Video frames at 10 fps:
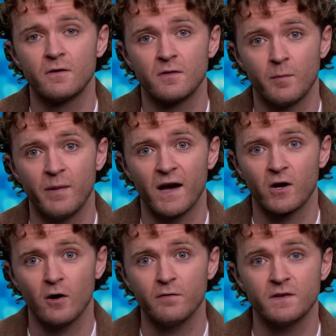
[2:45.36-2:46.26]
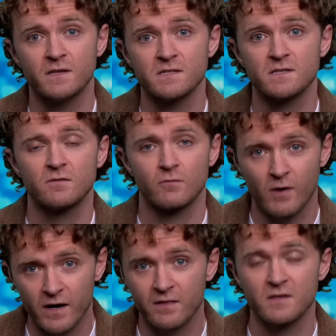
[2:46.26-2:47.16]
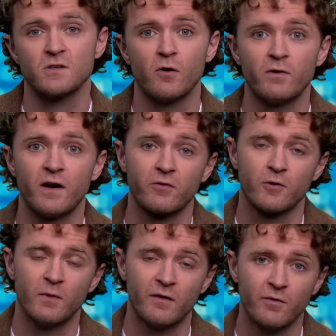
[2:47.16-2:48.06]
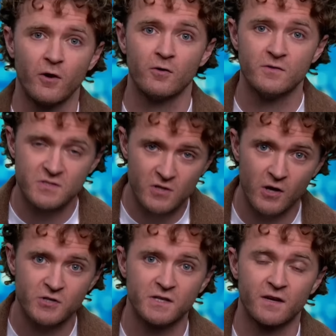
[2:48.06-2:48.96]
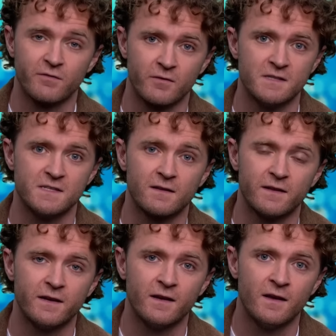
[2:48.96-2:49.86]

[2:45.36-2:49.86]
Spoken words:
the back office, running the software through my phone, searching it forensically.